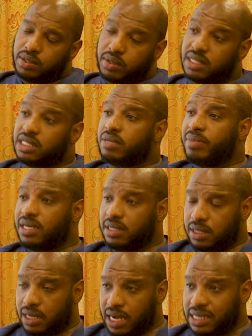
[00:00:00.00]
So the
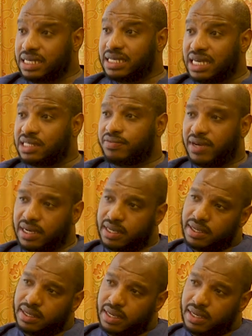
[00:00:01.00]
treatment actually does vary.